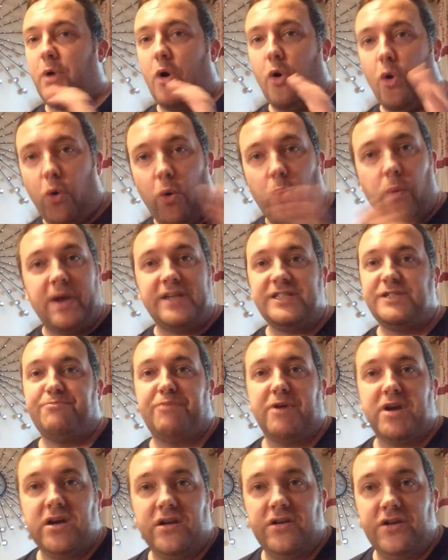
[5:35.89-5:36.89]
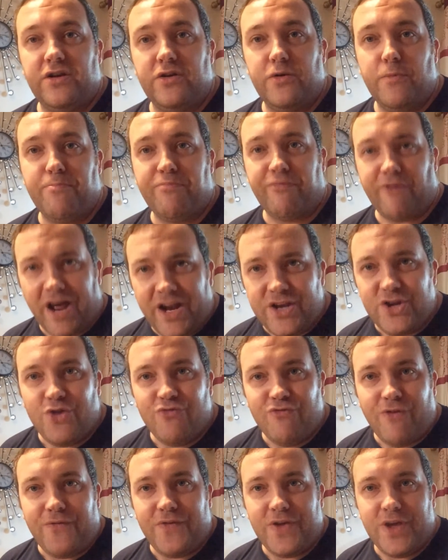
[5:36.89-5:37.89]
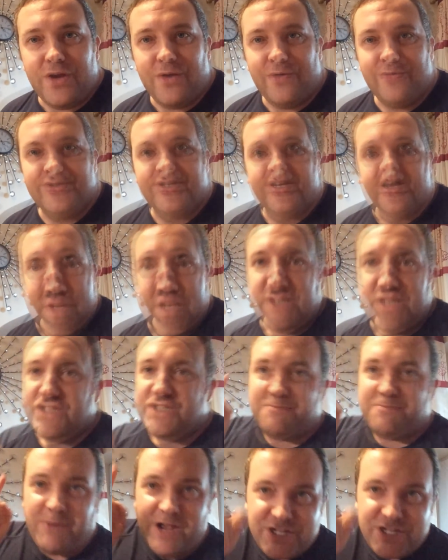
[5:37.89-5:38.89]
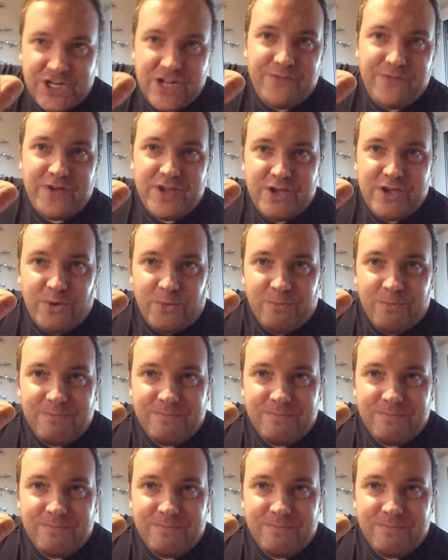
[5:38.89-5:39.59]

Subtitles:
always bringing you brand new reviews, especially for you.